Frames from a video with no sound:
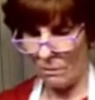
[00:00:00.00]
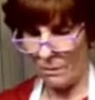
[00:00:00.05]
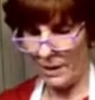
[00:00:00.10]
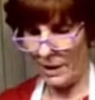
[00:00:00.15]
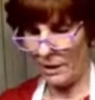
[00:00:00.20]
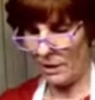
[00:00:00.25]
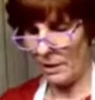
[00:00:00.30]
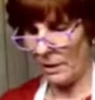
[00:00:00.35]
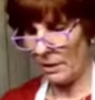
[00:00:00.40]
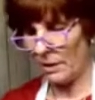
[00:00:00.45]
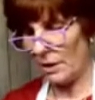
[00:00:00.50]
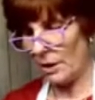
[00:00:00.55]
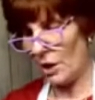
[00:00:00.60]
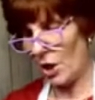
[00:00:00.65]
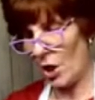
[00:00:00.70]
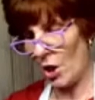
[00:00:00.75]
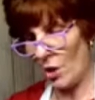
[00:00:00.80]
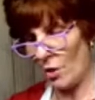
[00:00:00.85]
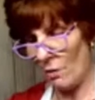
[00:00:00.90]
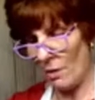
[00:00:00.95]
are going to
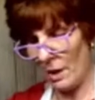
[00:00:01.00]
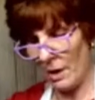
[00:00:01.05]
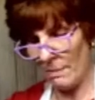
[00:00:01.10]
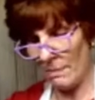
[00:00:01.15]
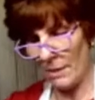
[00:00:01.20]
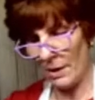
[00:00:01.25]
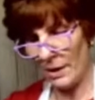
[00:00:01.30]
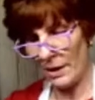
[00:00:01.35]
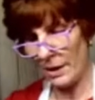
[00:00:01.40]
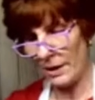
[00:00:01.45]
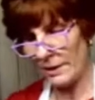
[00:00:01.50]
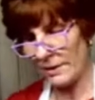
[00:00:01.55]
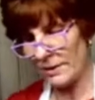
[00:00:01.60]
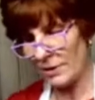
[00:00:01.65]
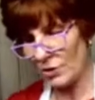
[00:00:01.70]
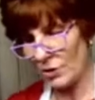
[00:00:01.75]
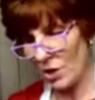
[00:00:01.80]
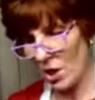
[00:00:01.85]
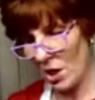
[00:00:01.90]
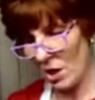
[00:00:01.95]
go America
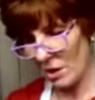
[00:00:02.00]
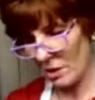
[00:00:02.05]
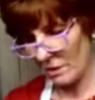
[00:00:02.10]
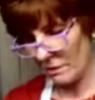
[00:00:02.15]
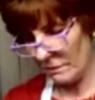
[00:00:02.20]
Strong.